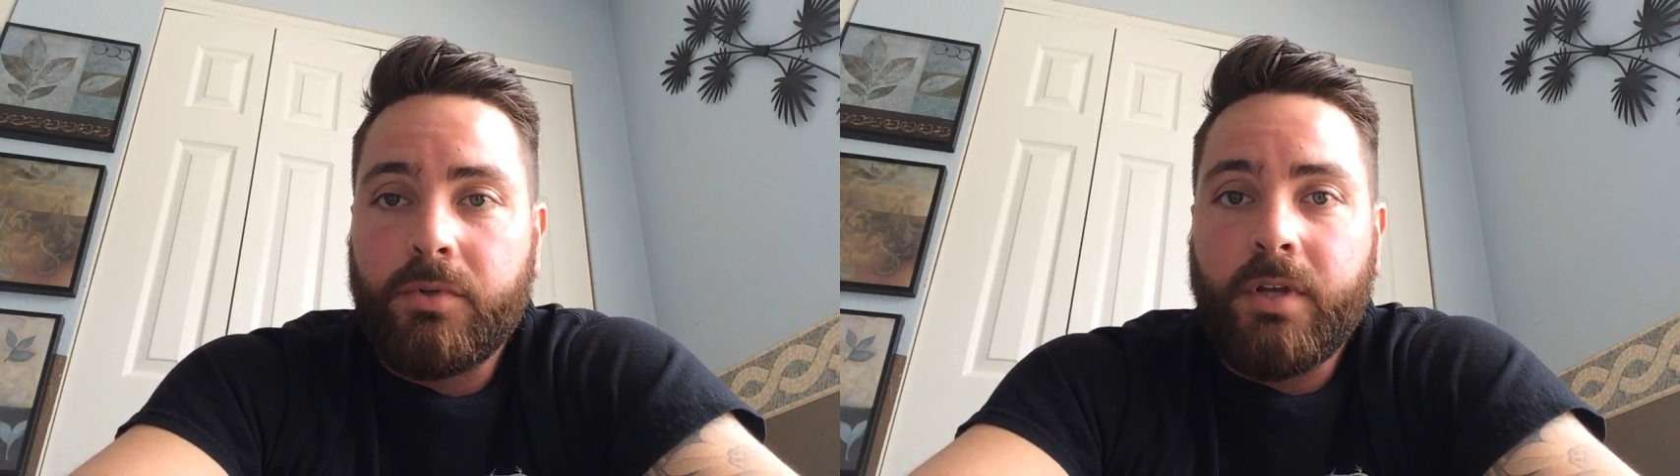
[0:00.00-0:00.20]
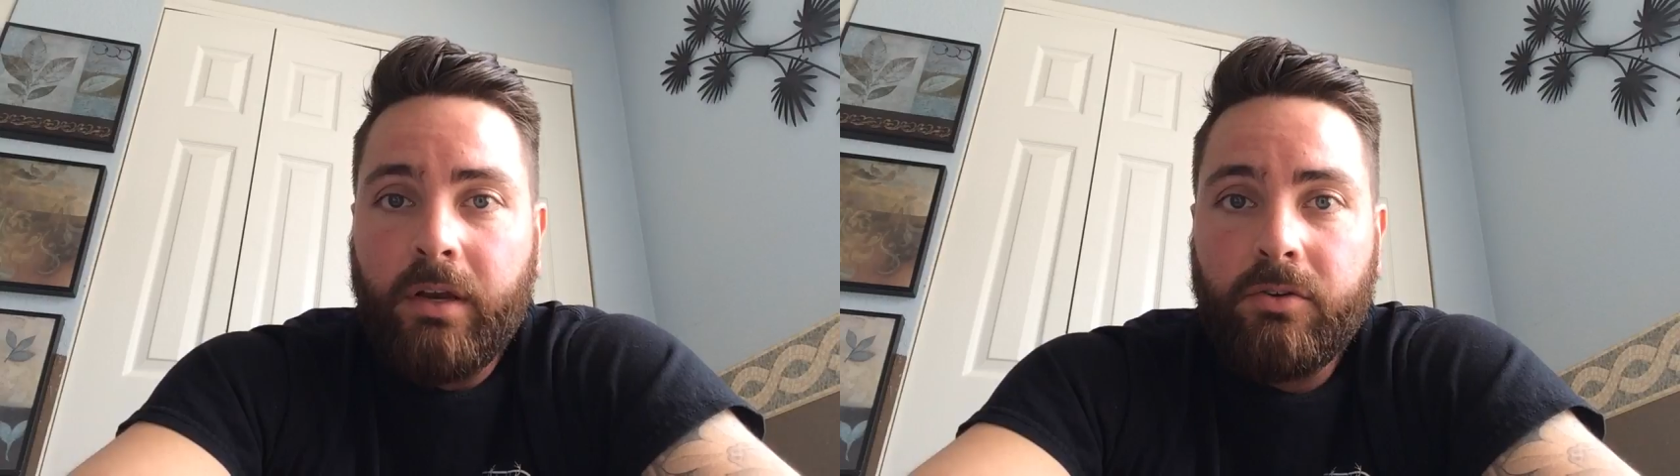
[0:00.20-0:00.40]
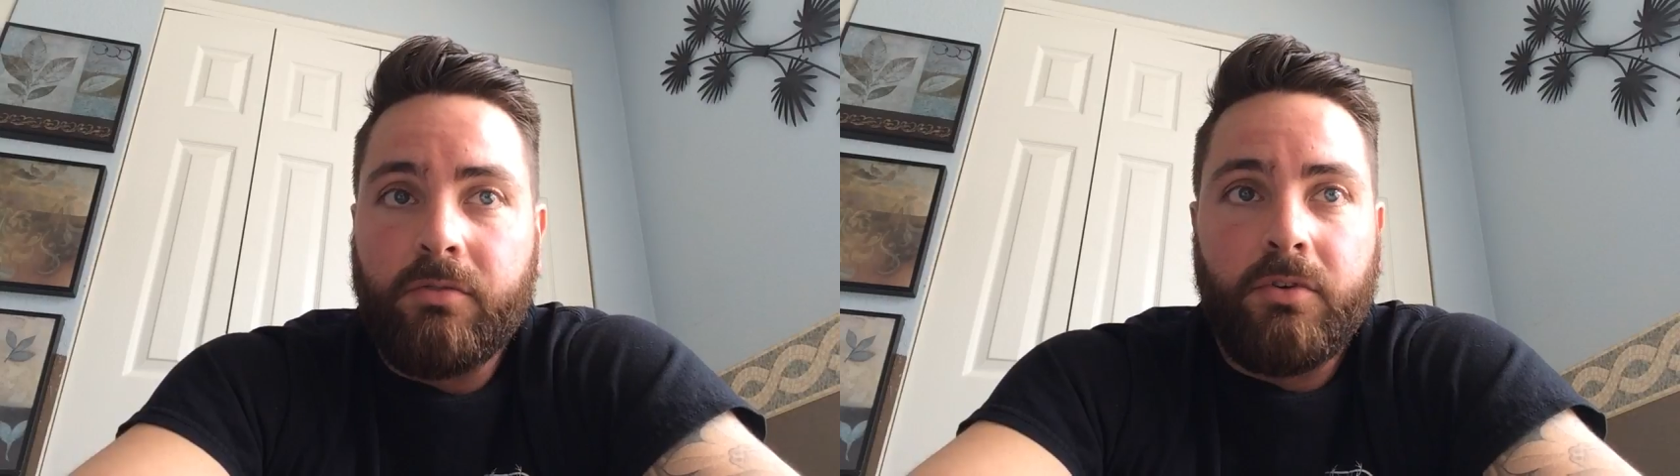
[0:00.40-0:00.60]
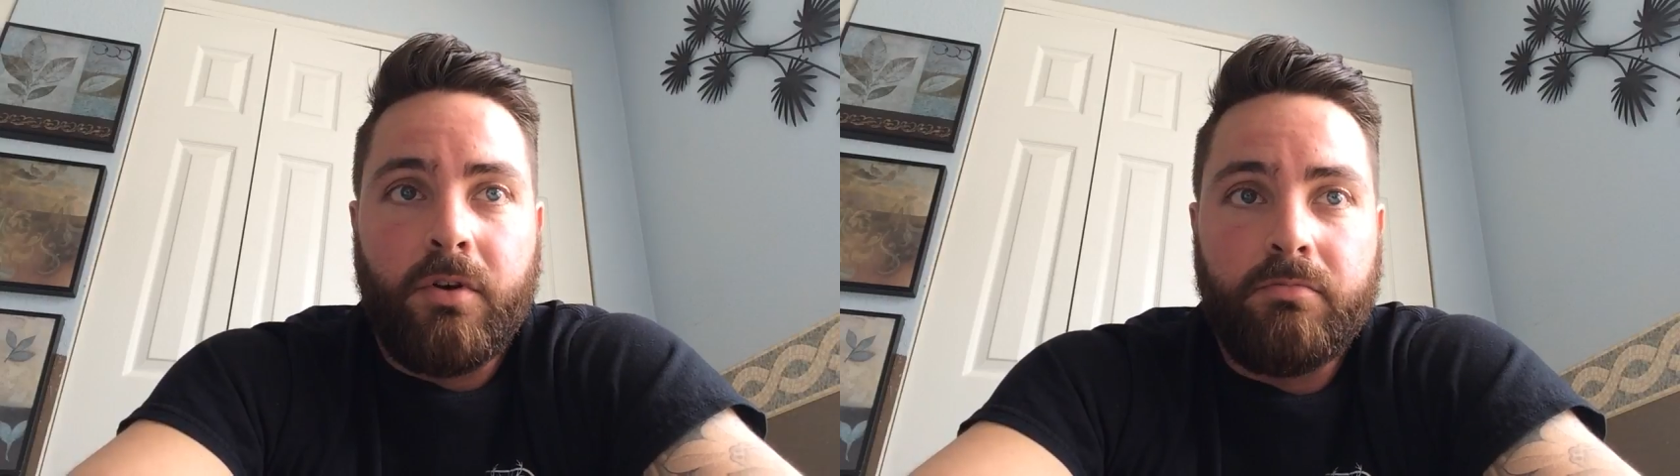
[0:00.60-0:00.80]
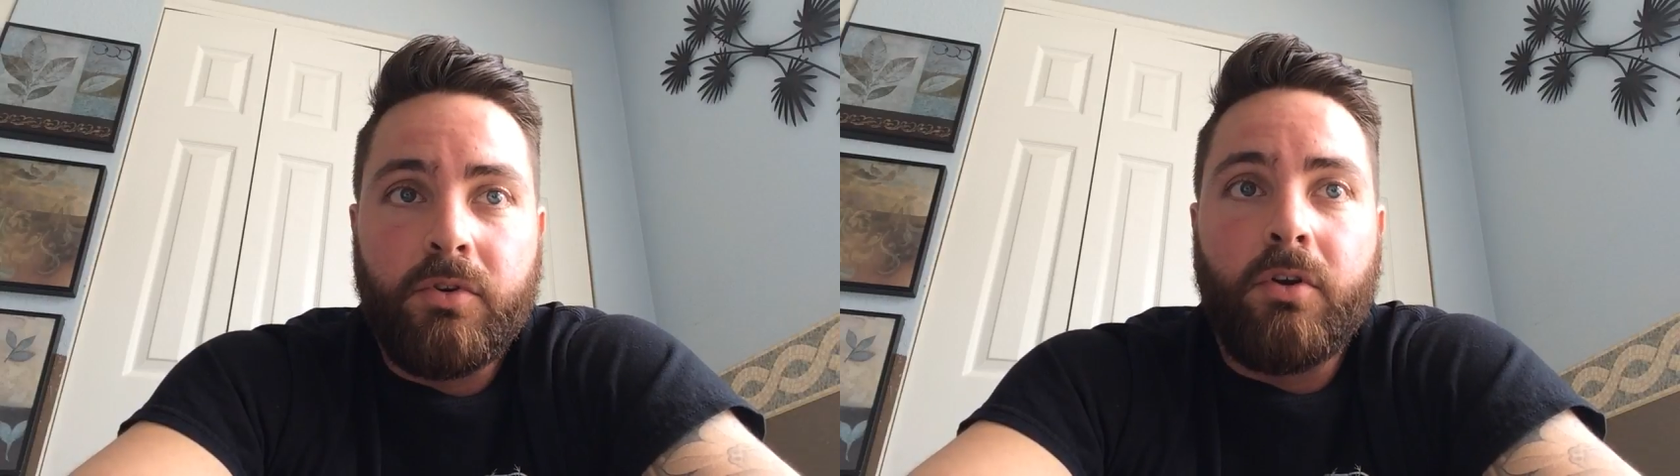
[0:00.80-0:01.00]
protector of
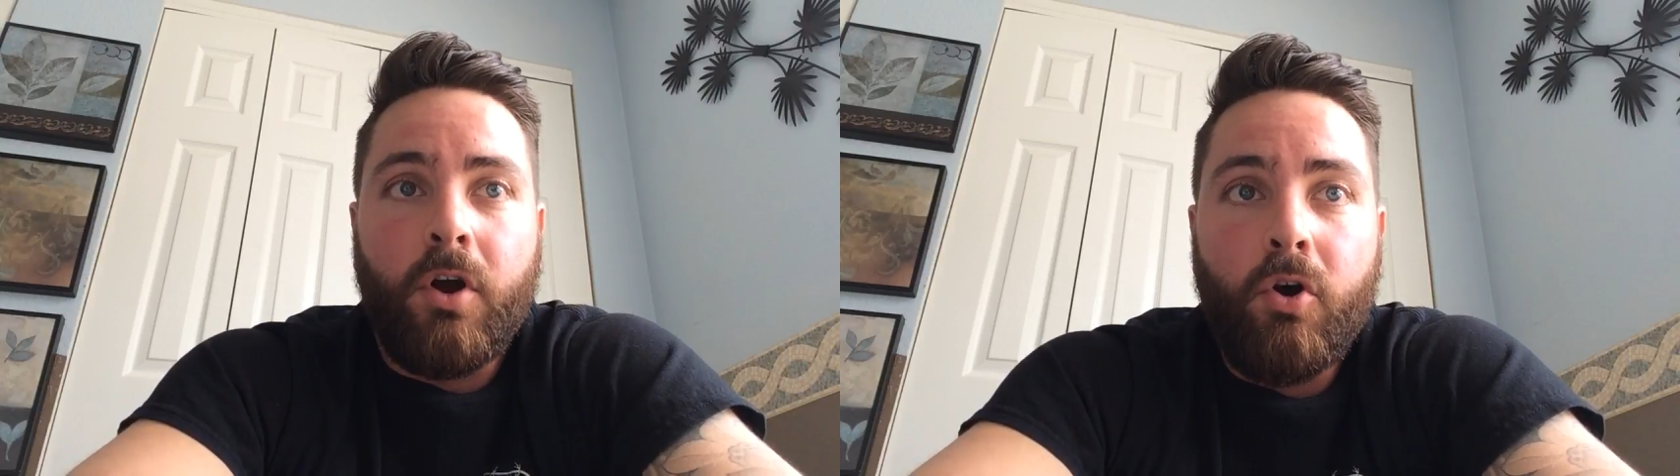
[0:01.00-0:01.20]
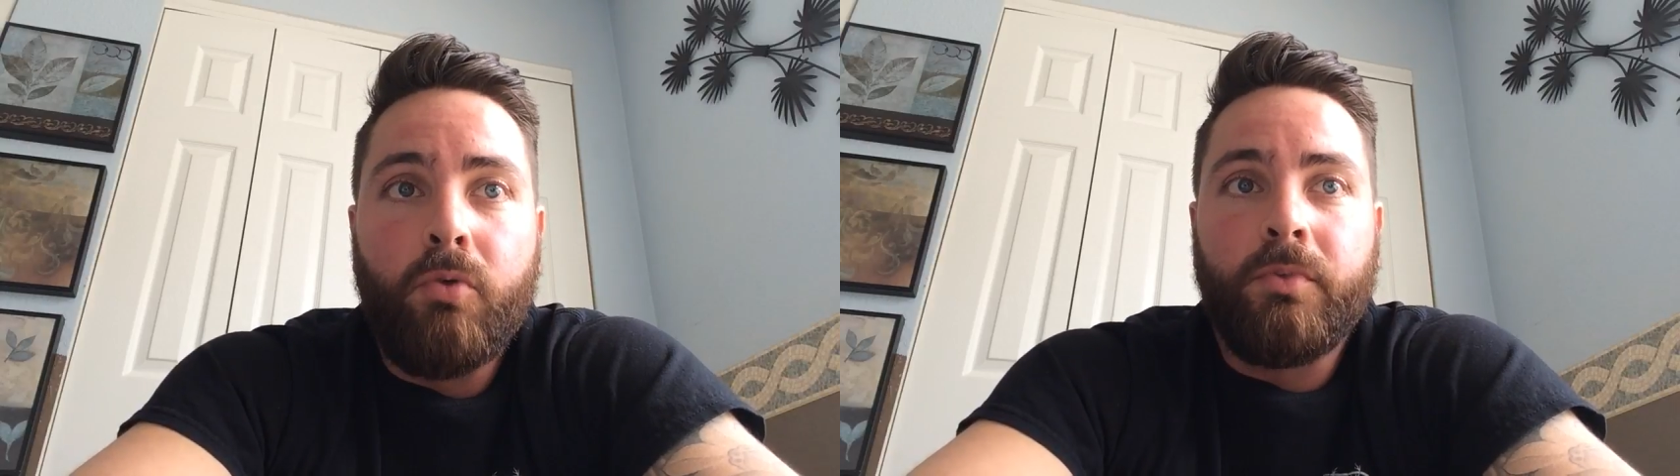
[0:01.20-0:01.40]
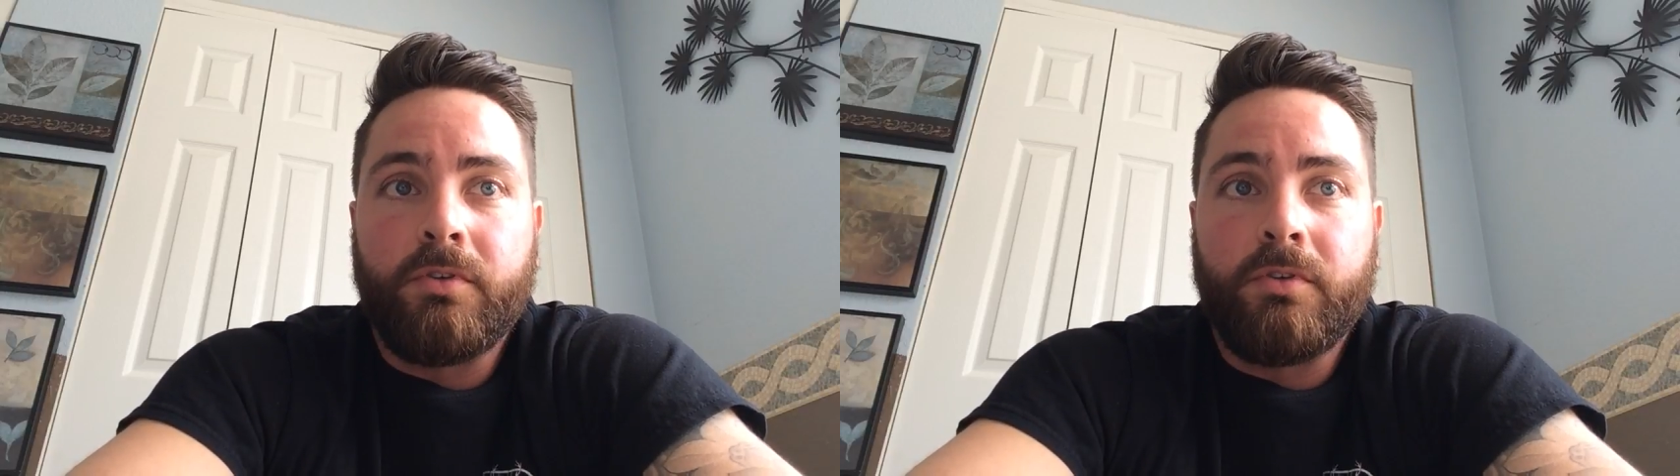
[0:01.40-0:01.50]
your home,